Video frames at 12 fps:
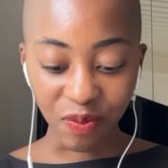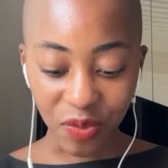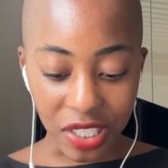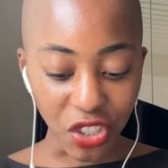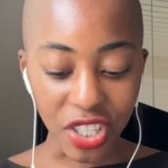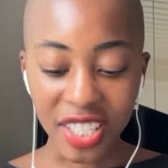
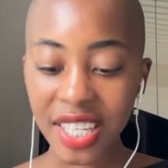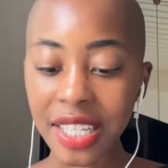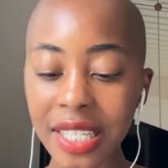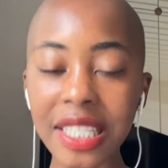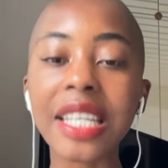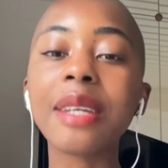just a
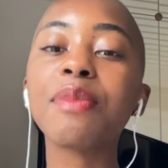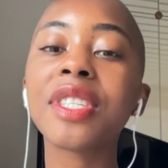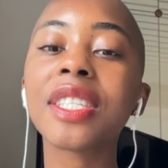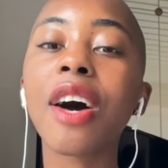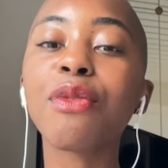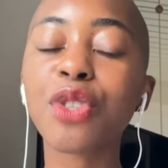deep
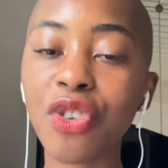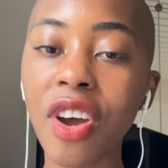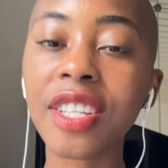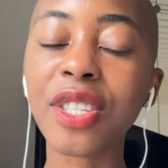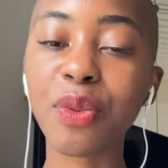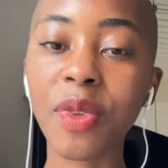
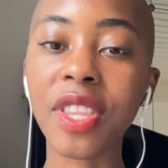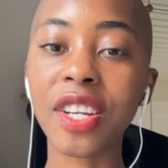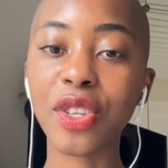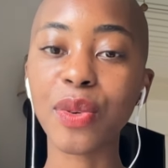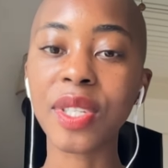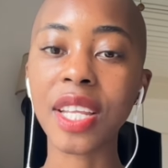self-trust within
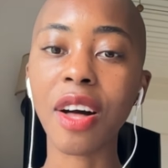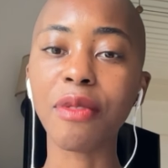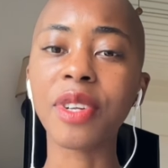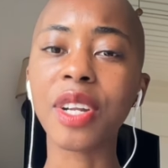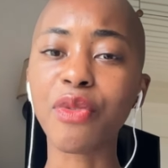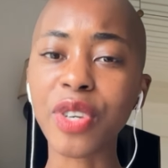yourself
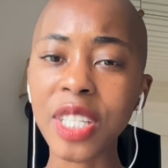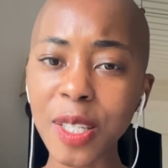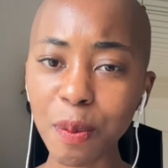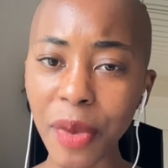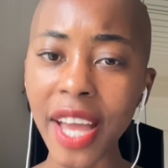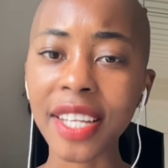and a
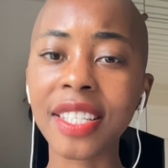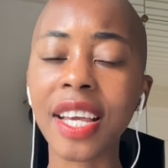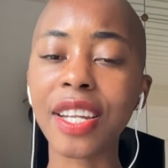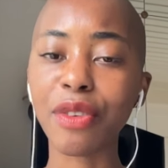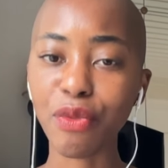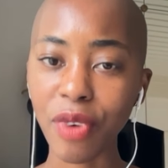respect
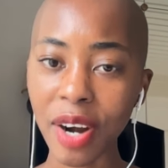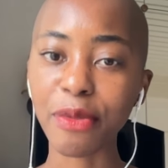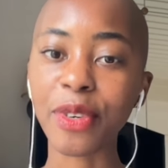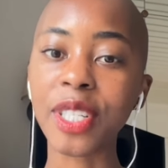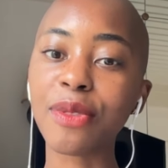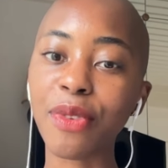and a
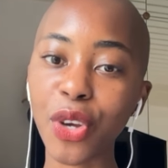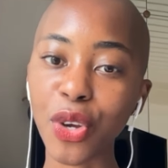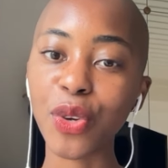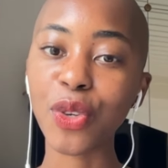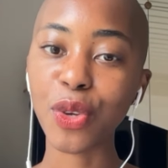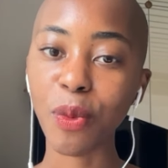reverence for who
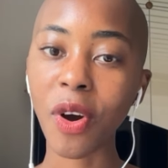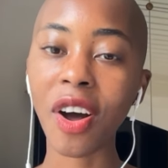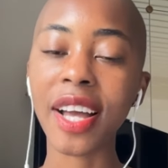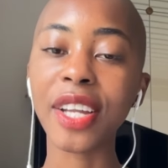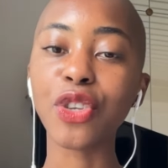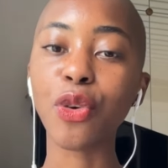you are
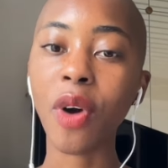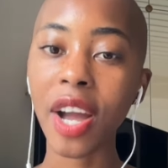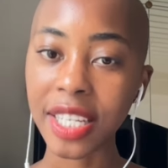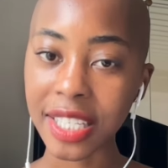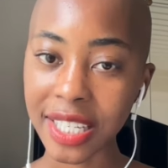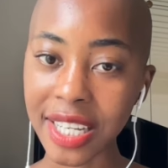and your
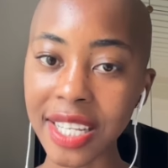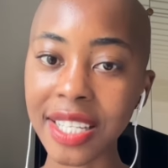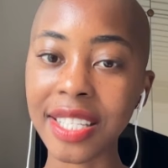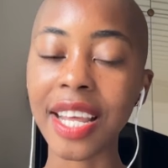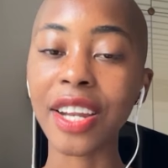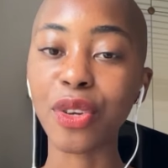
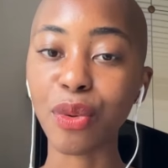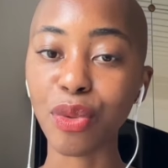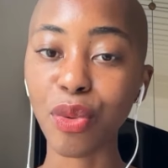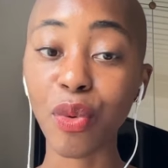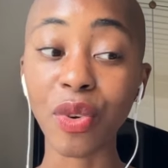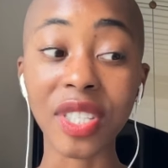ideas and your
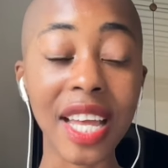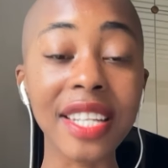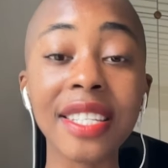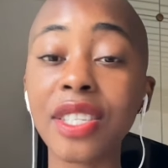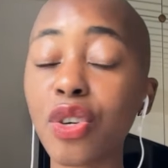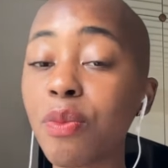thoughts, and
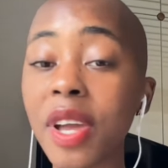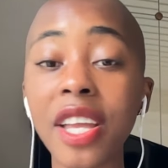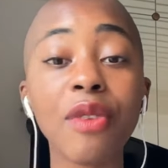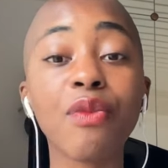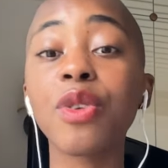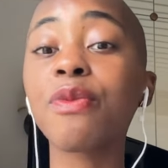still
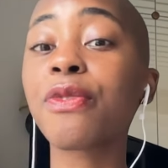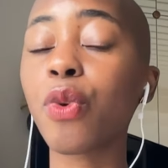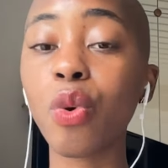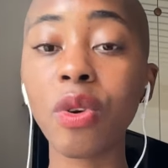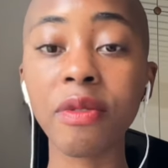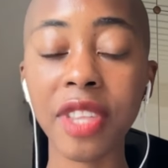making room for
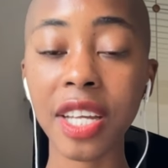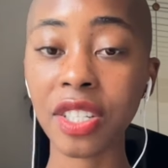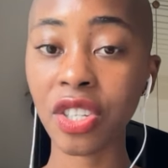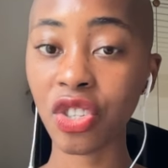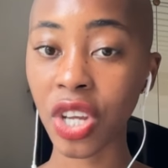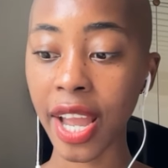all of that
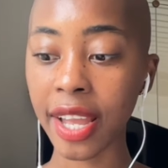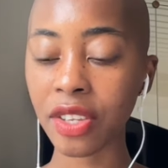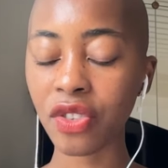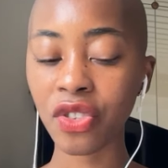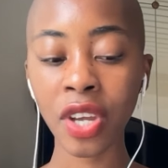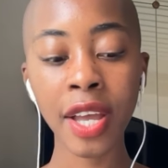to
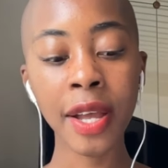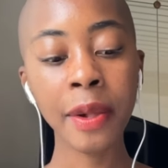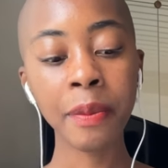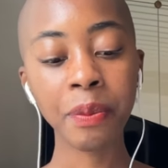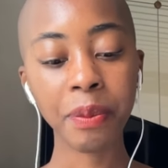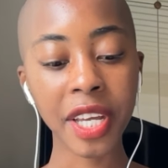change.
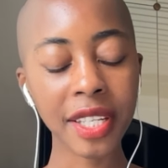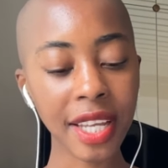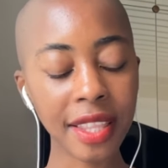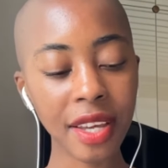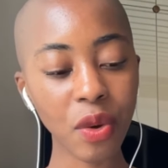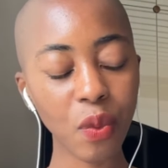Because I
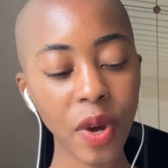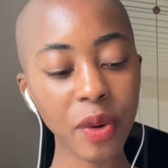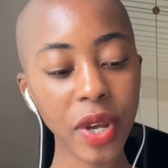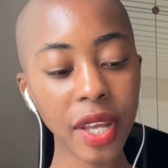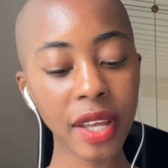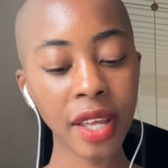think when
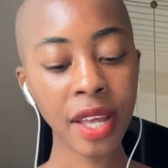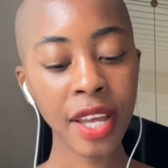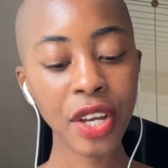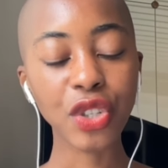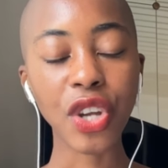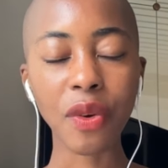we
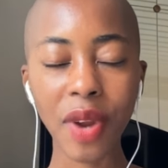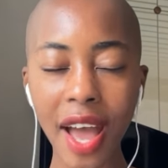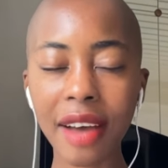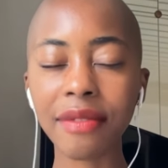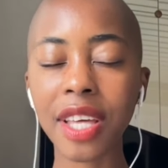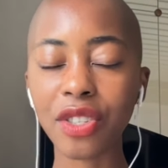don't
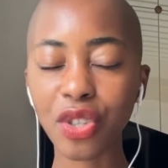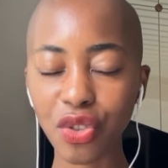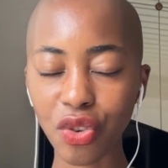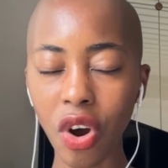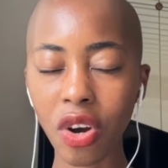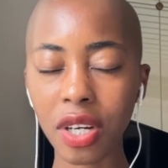have that
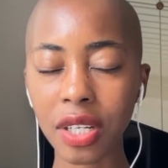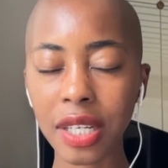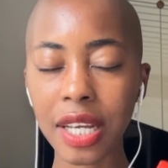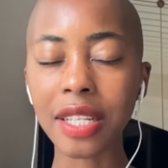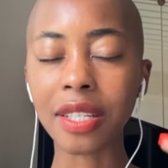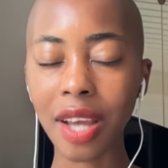strong
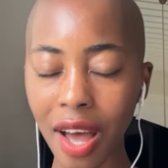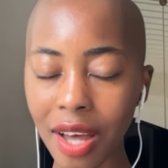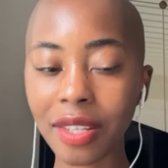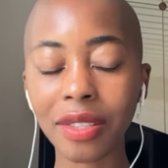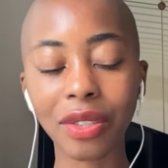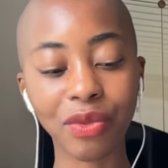
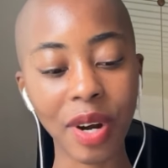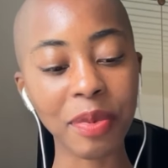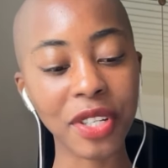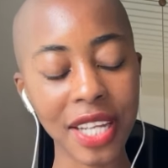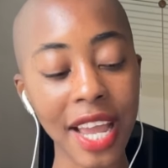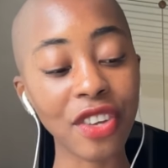internal
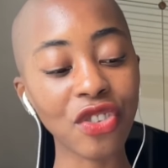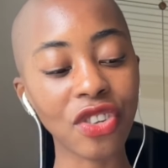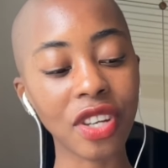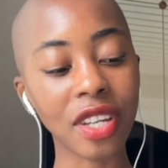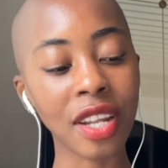reputation,